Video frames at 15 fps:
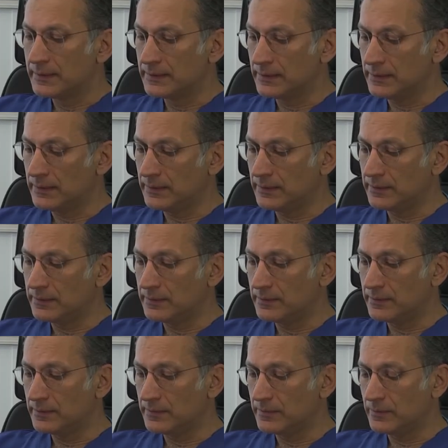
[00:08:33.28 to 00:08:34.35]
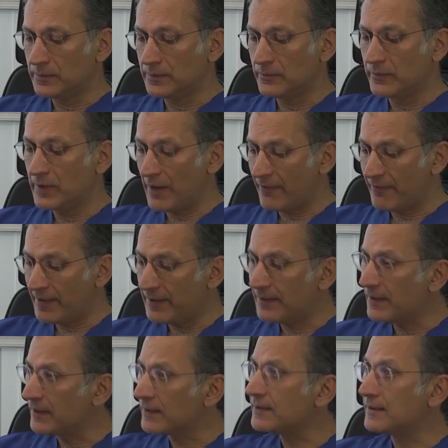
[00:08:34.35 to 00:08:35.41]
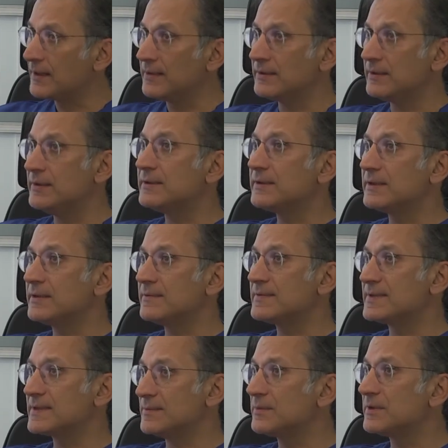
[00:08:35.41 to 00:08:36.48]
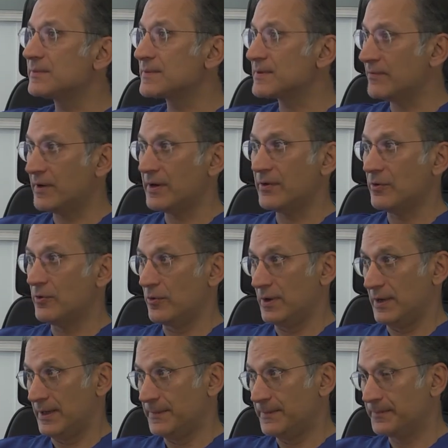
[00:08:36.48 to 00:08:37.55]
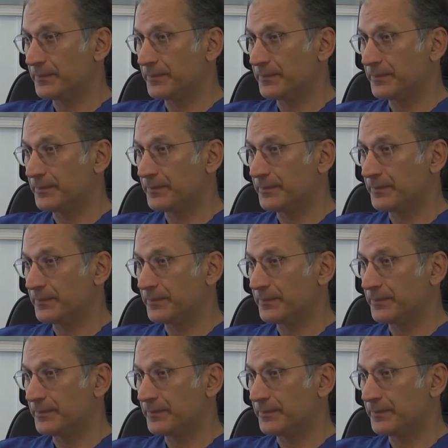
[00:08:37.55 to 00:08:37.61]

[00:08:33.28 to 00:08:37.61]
We are very lucky that it gives symptoms very early.